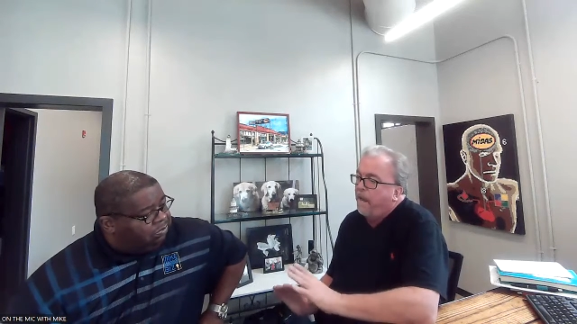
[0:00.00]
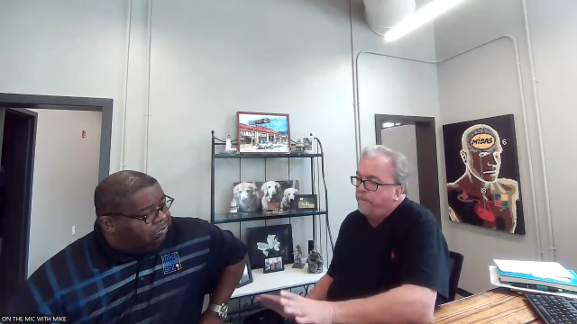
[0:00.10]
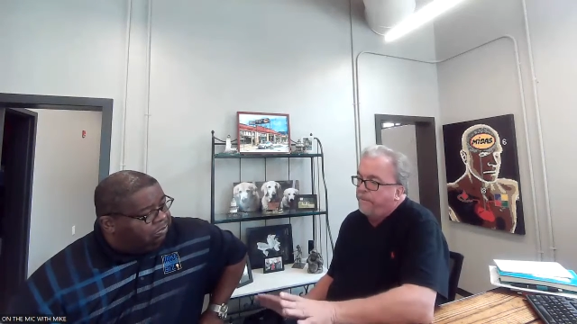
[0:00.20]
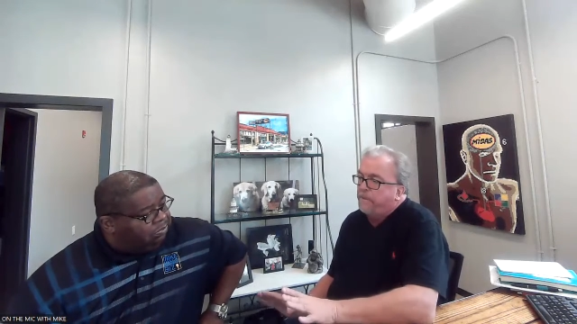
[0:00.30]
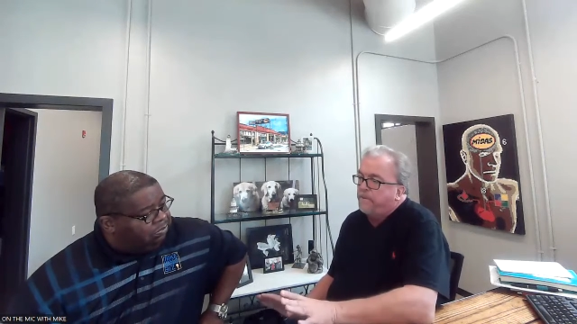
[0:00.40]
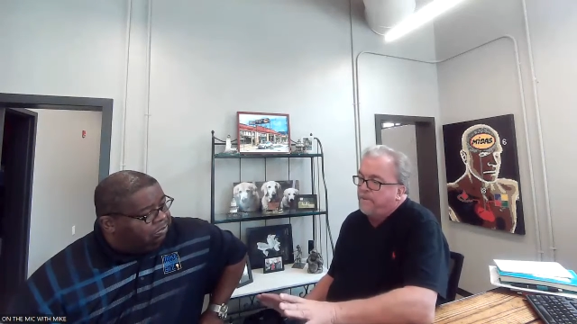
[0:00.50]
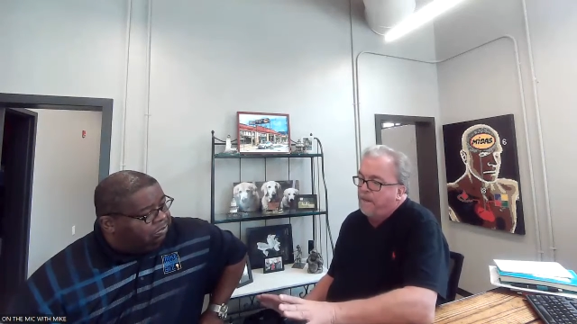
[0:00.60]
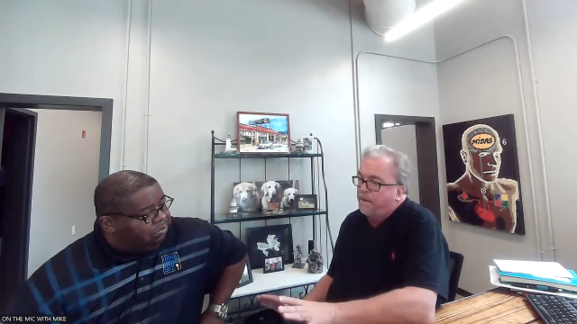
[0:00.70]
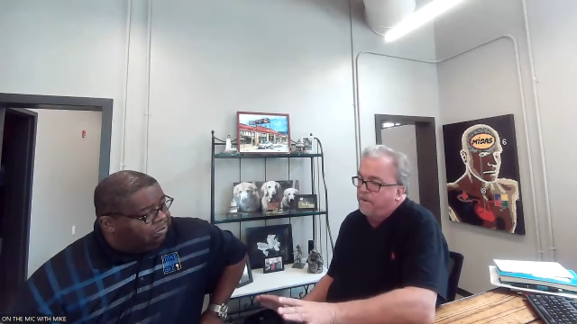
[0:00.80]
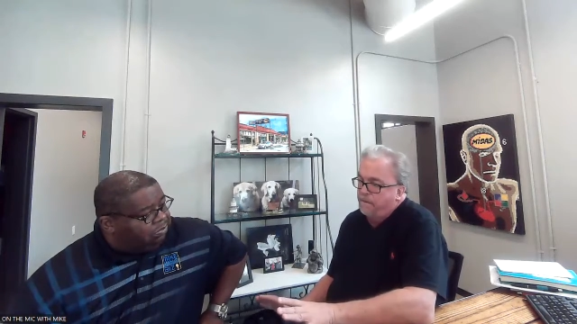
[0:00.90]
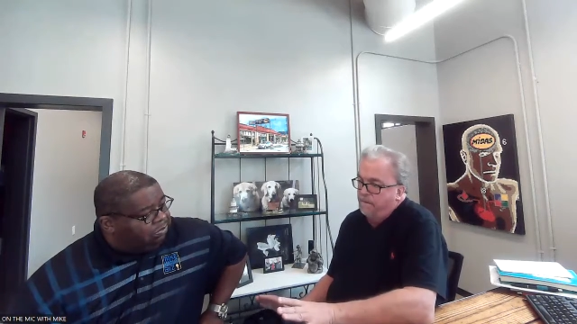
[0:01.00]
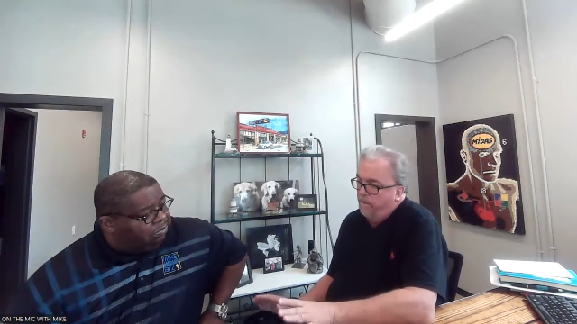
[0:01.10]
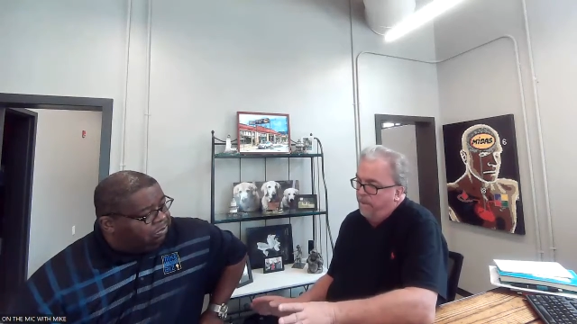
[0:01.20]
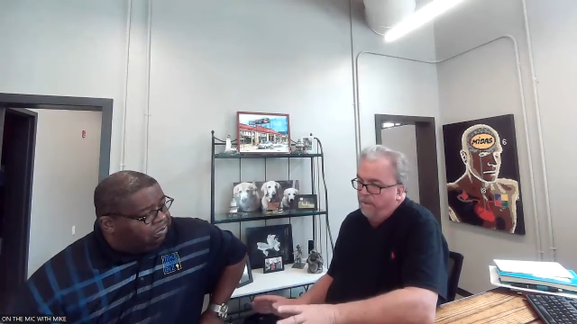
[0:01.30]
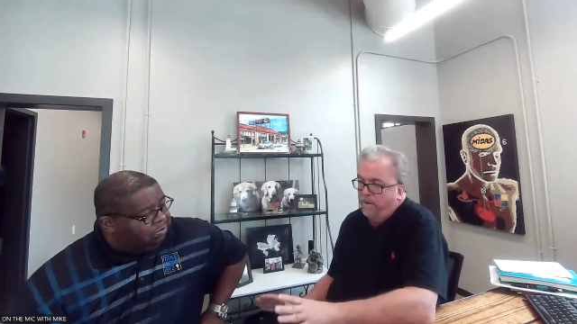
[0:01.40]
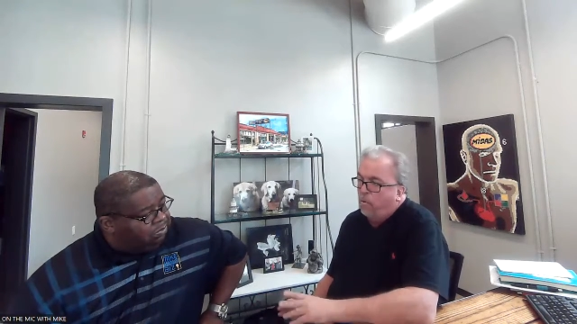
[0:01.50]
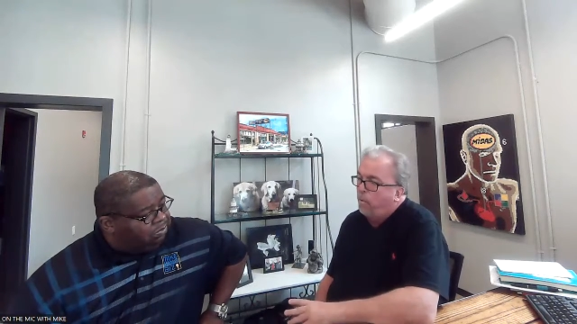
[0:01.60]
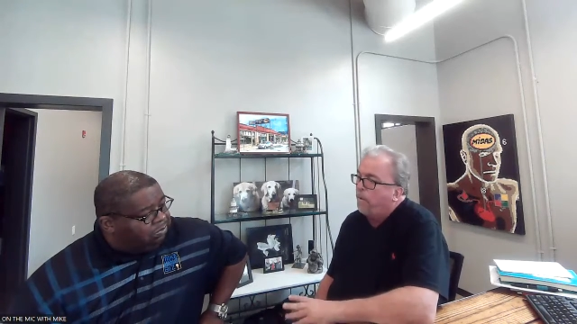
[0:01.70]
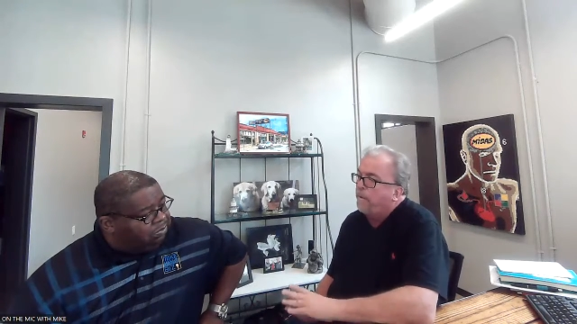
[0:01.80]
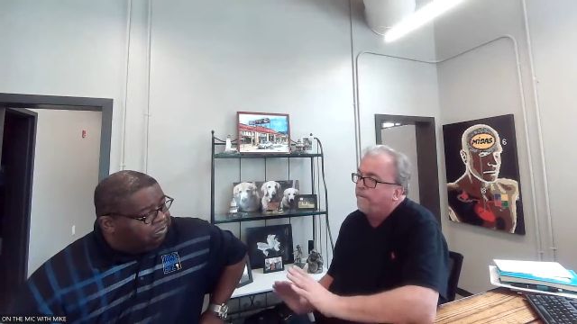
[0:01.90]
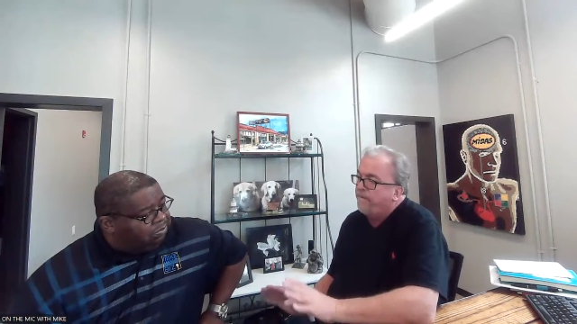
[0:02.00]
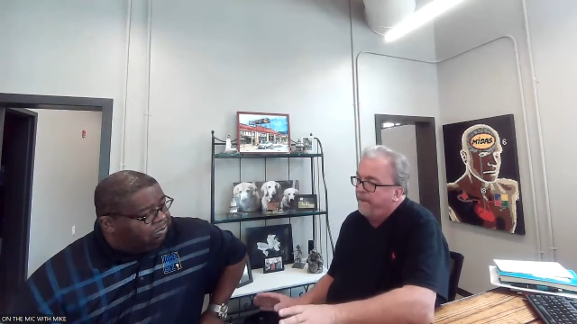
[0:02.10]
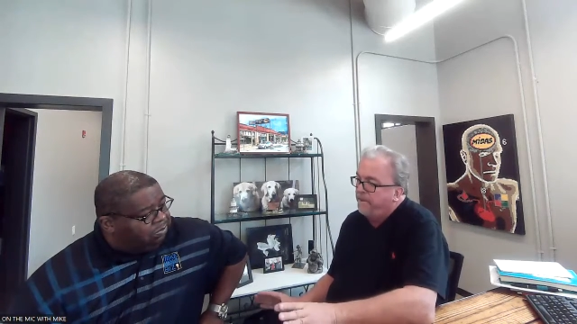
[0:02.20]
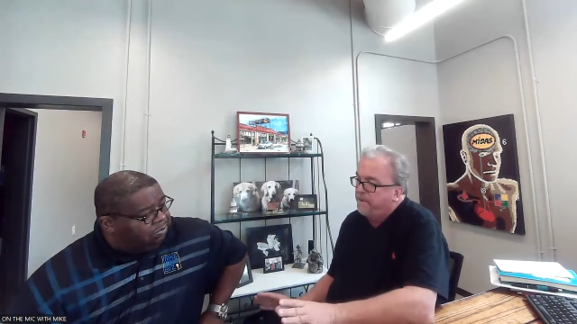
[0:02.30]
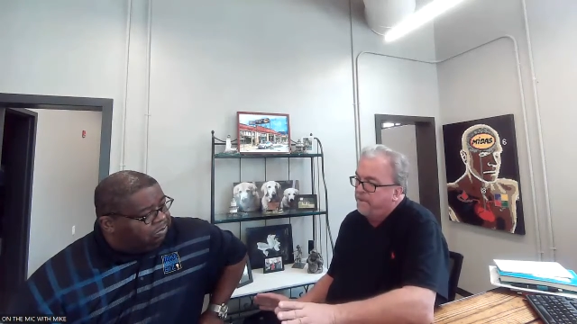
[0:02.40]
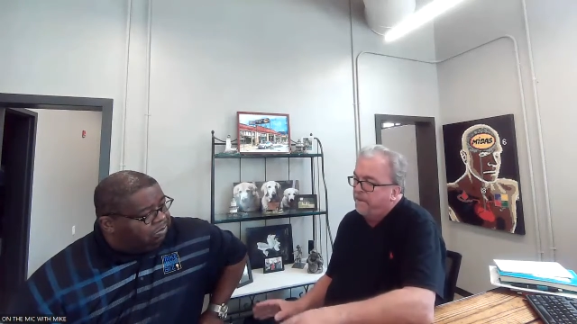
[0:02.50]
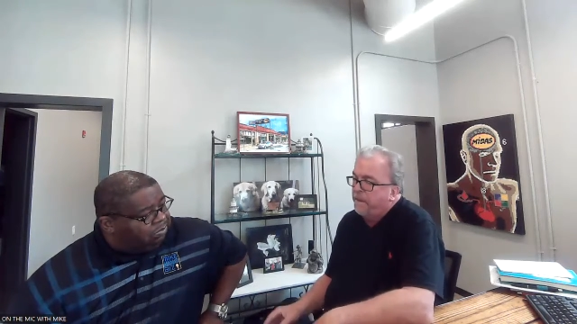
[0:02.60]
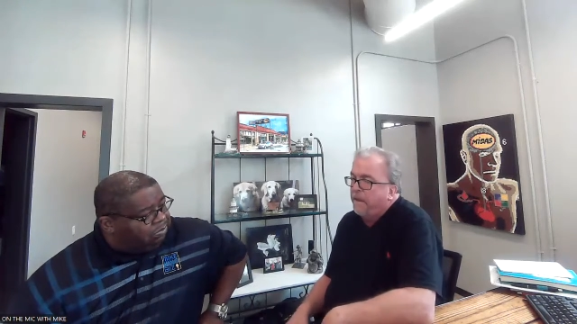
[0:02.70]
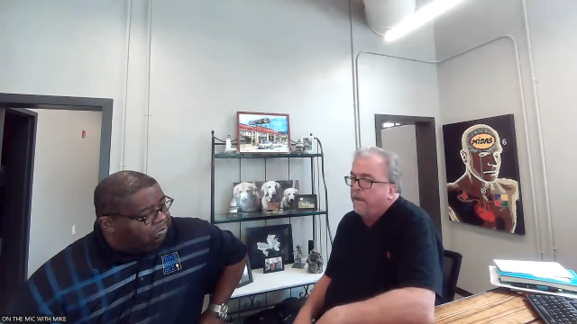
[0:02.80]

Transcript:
Speaker 1: everybody was scared. We didn't know what we were facing.